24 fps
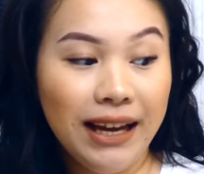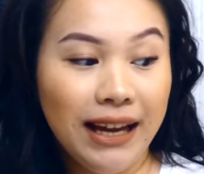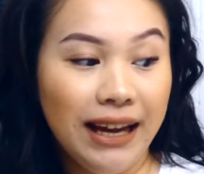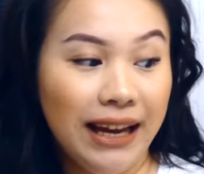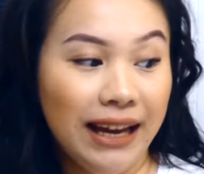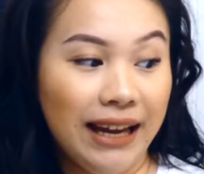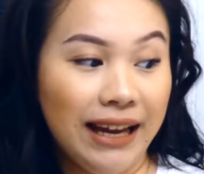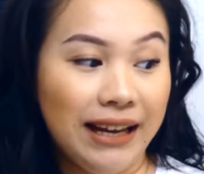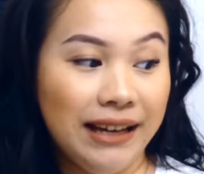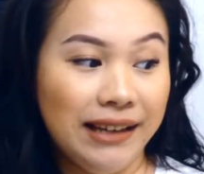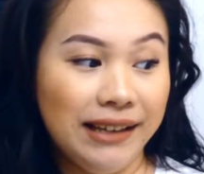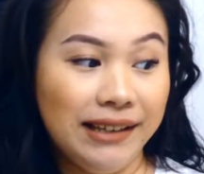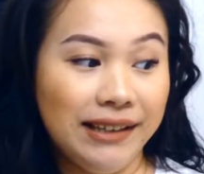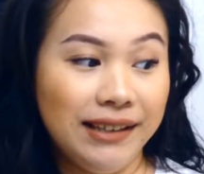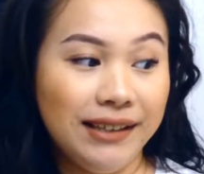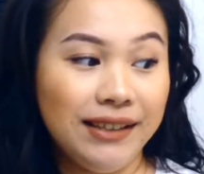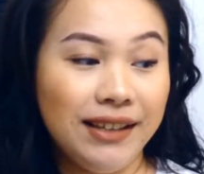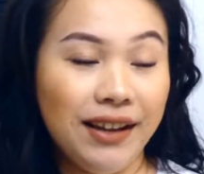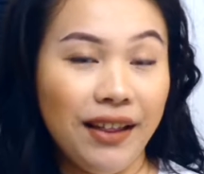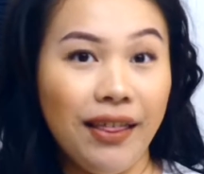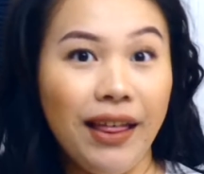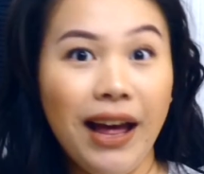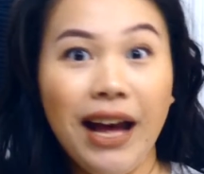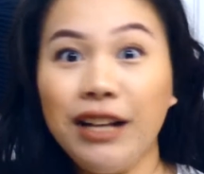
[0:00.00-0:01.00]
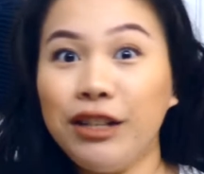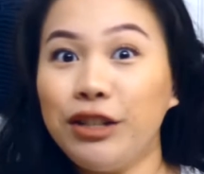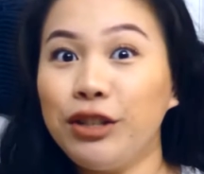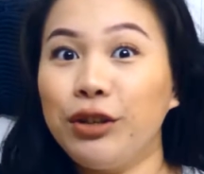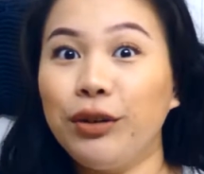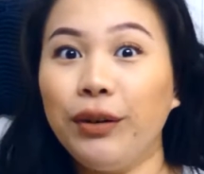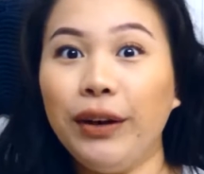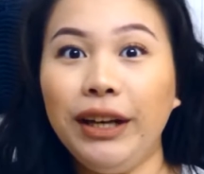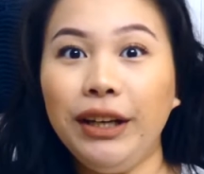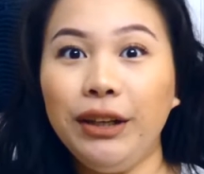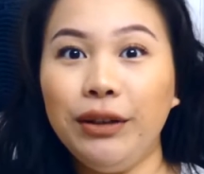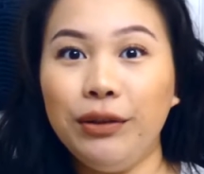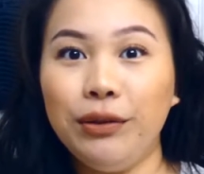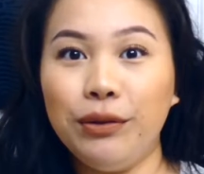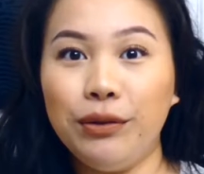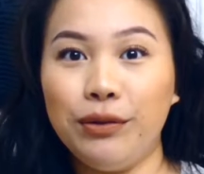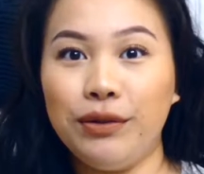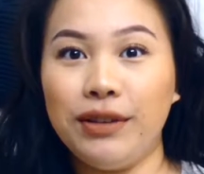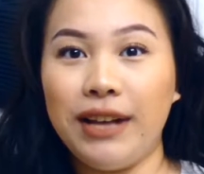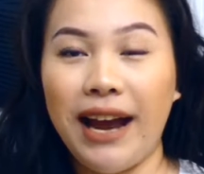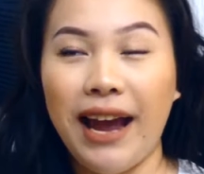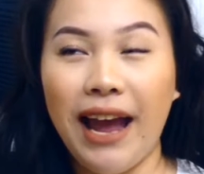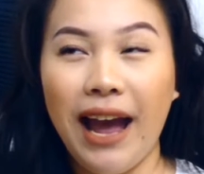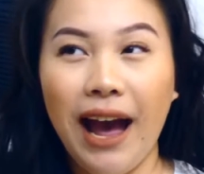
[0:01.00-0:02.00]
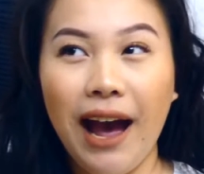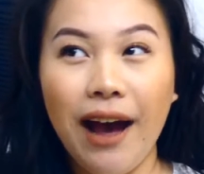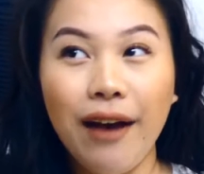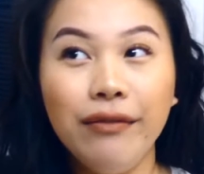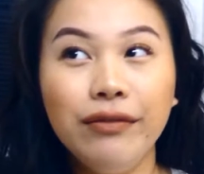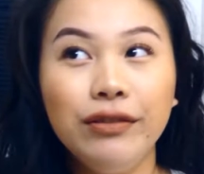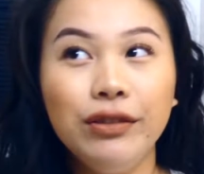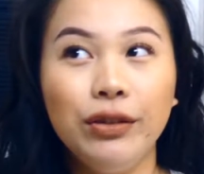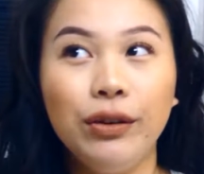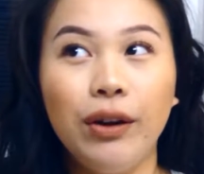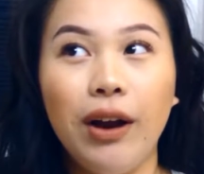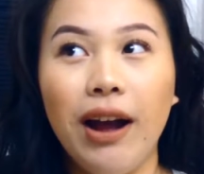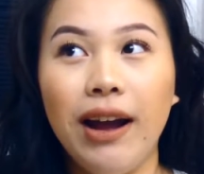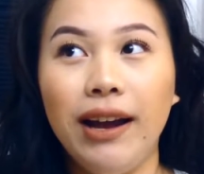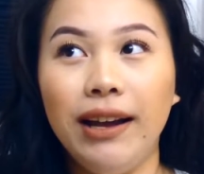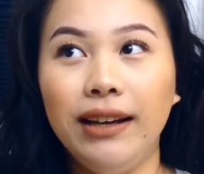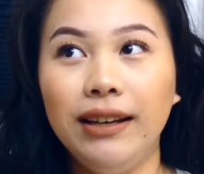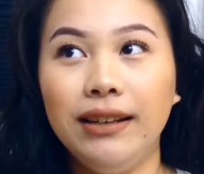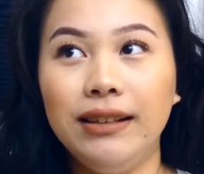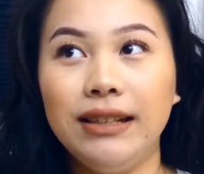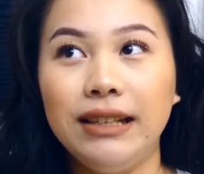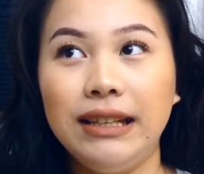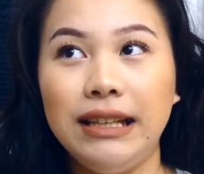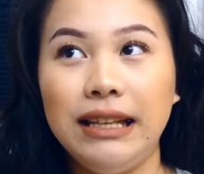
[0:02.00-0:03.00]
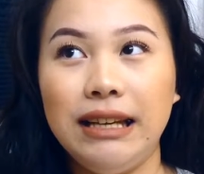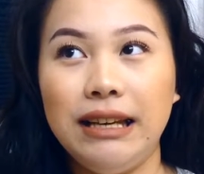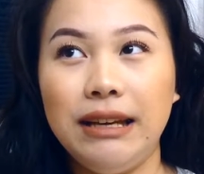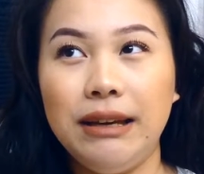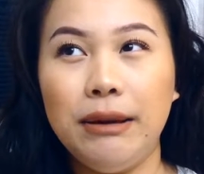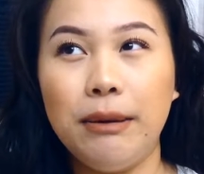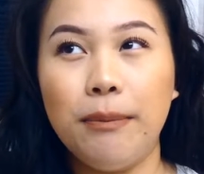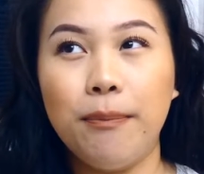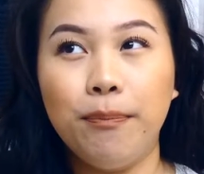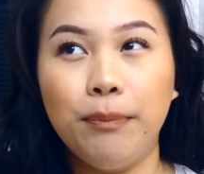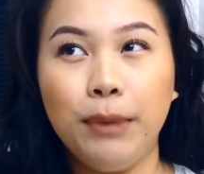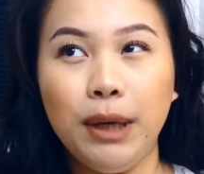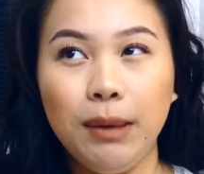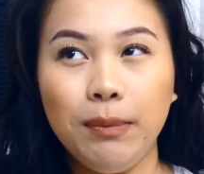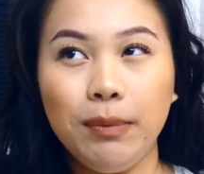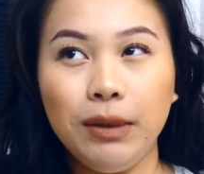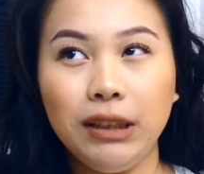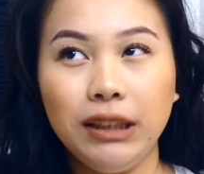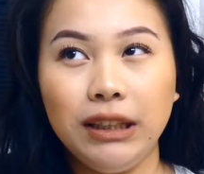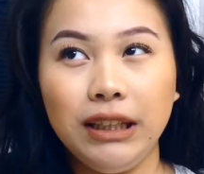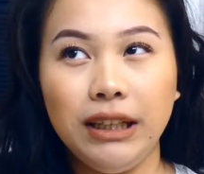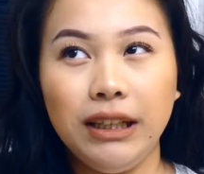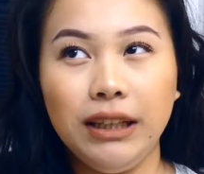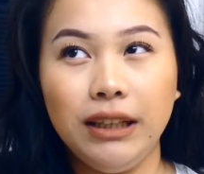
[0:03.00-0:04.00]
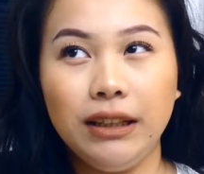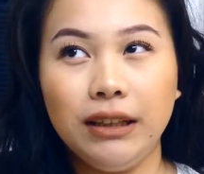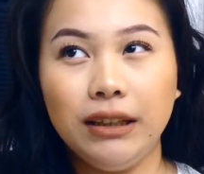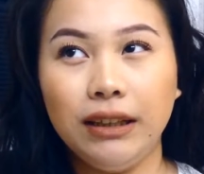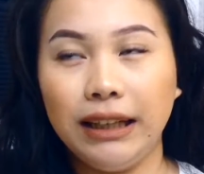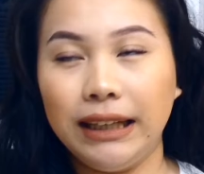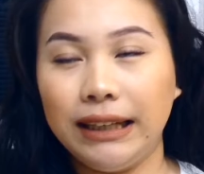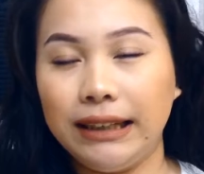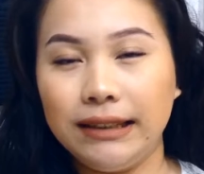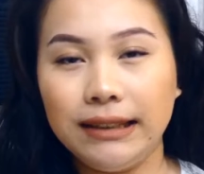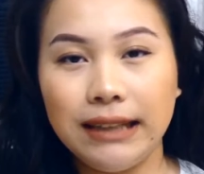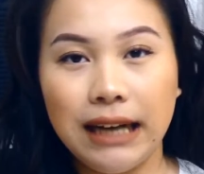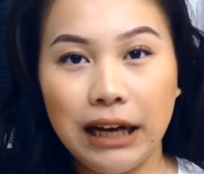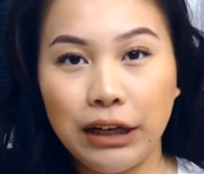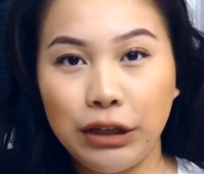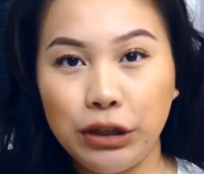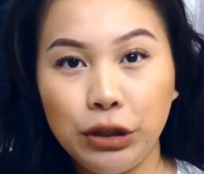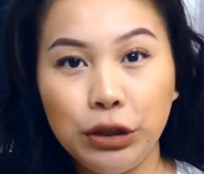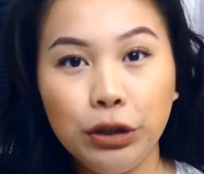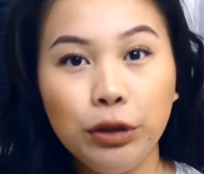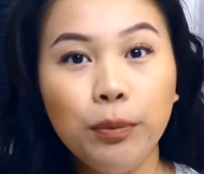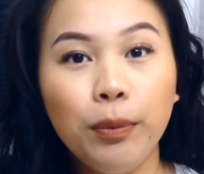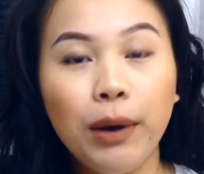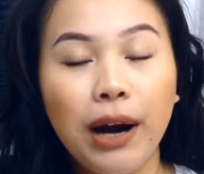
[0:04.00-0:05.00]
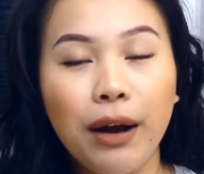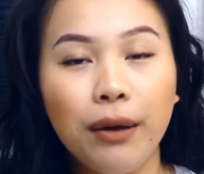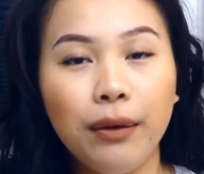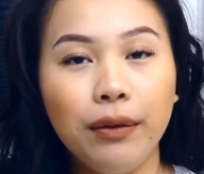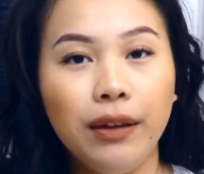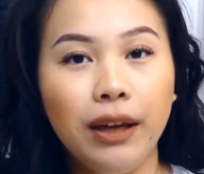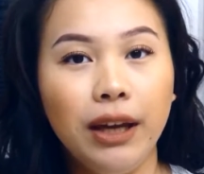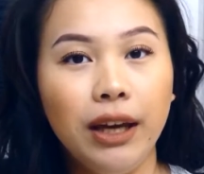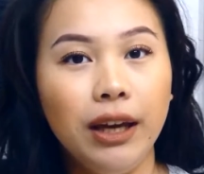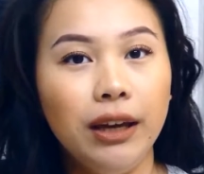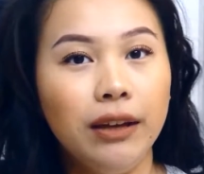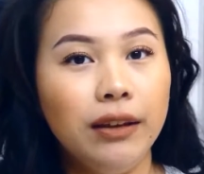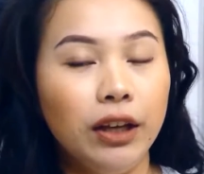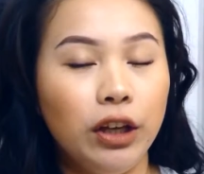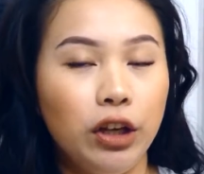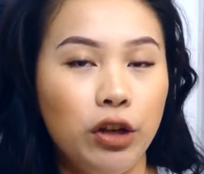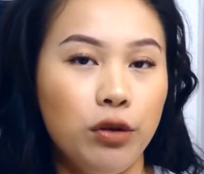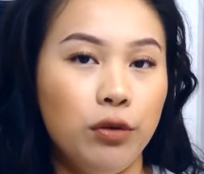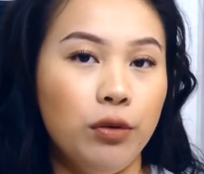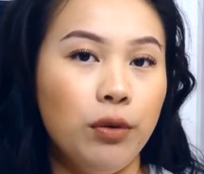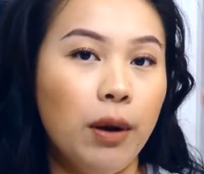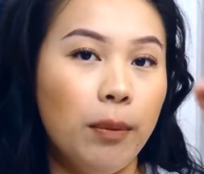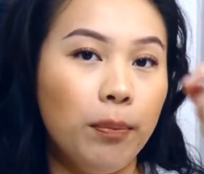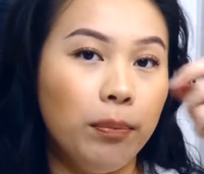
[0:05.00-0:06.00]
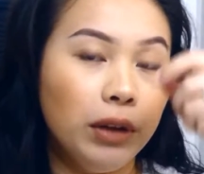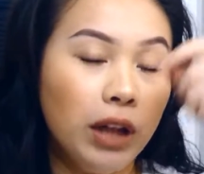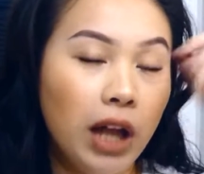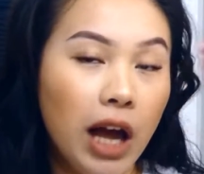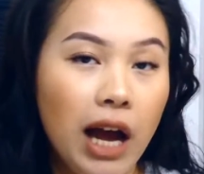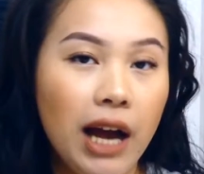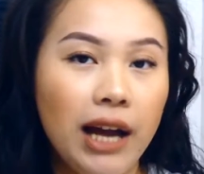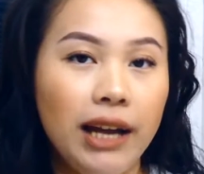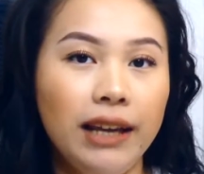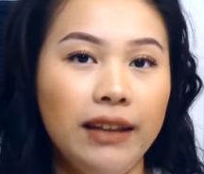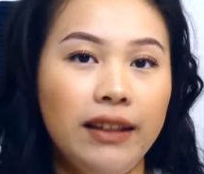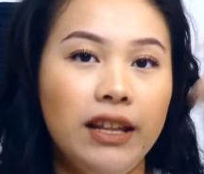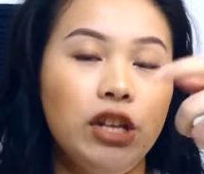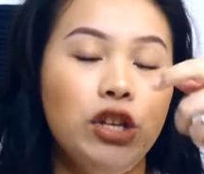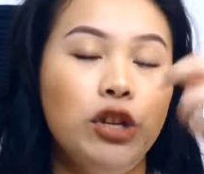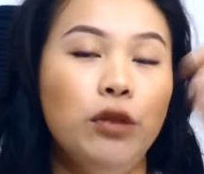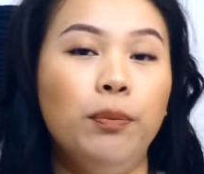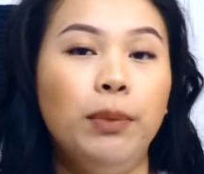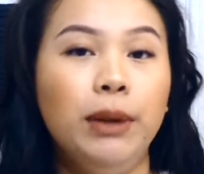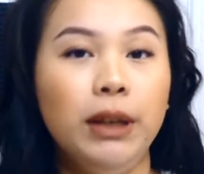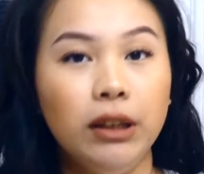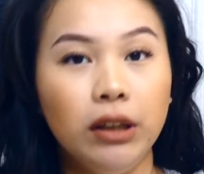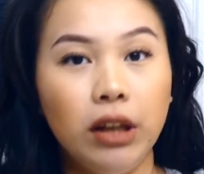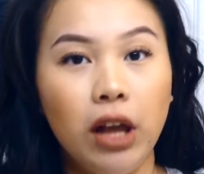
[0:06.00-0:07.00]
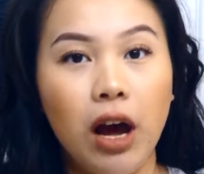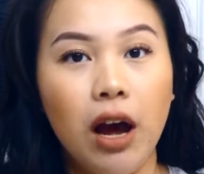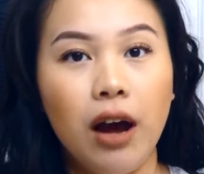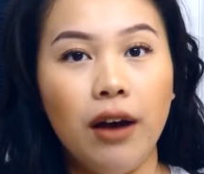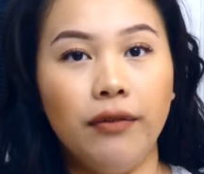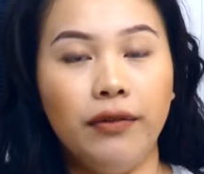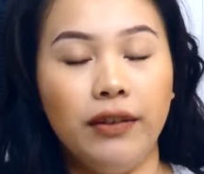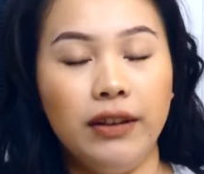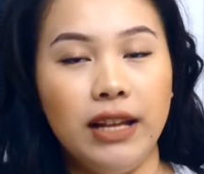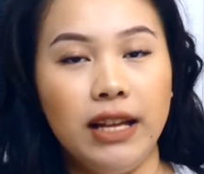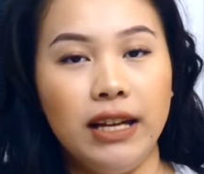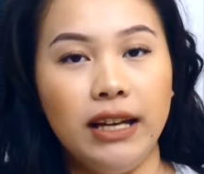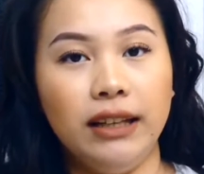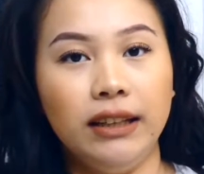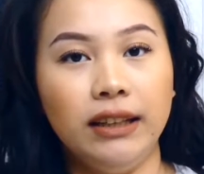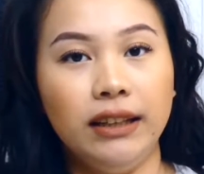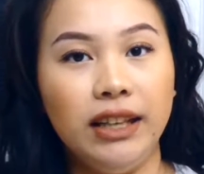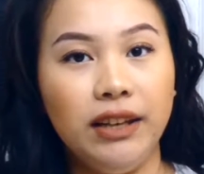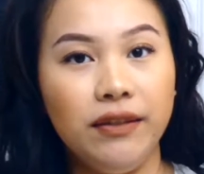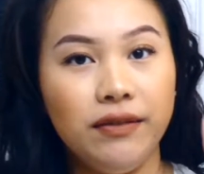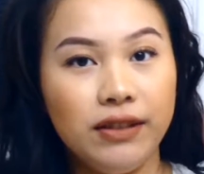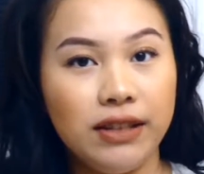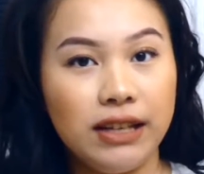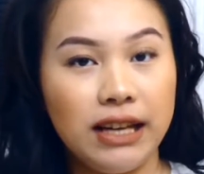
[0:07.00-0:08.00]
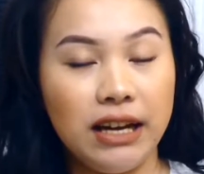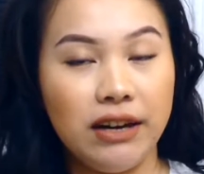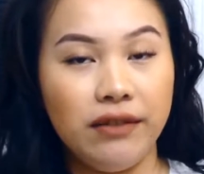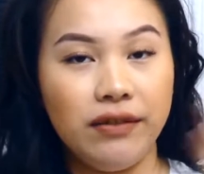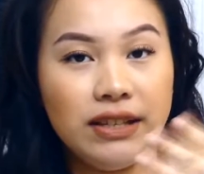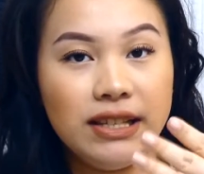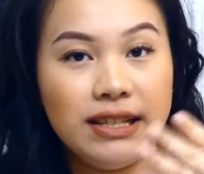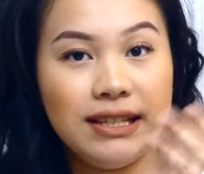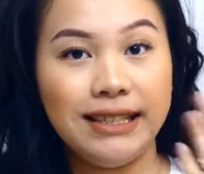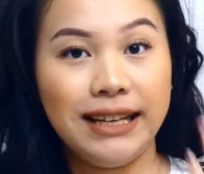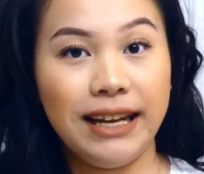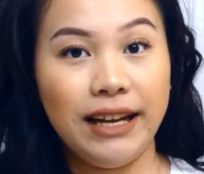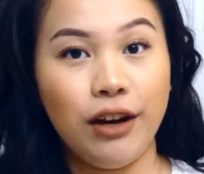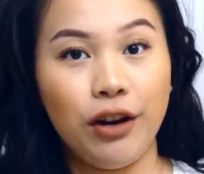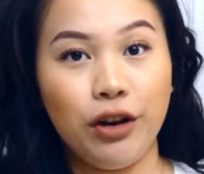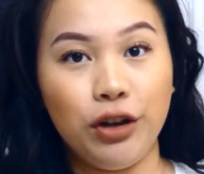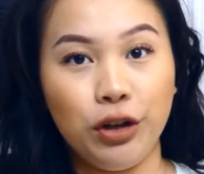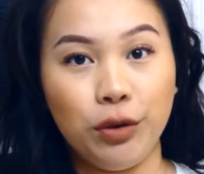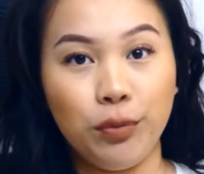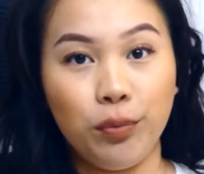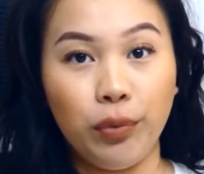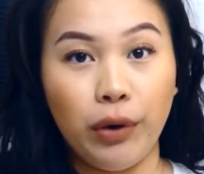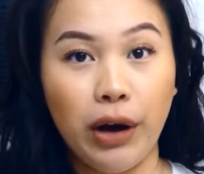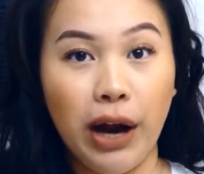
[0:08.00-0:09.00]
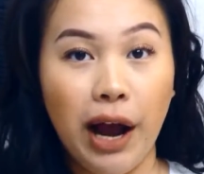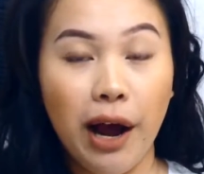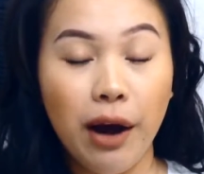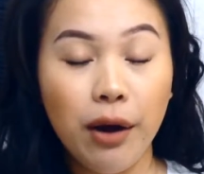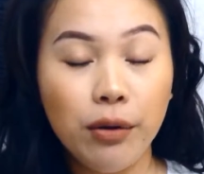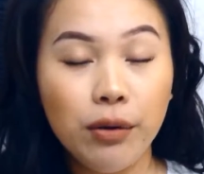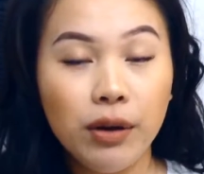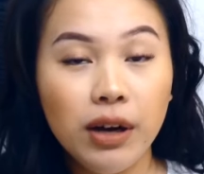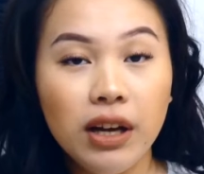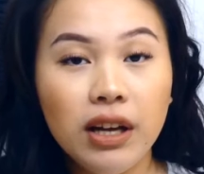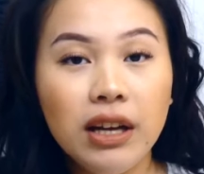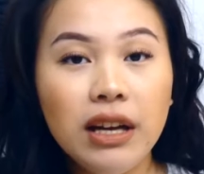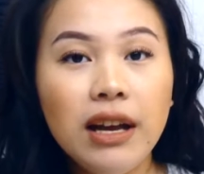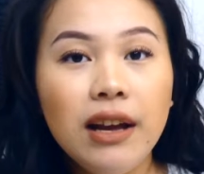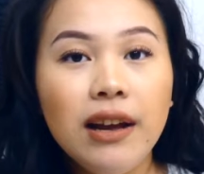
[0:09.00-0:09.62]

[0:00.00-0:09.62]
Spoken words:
And that's great news. I have tried the Maybelline like tattoo brow thing that you apply and then you peel off and then it leaves kind of a stain on your brow.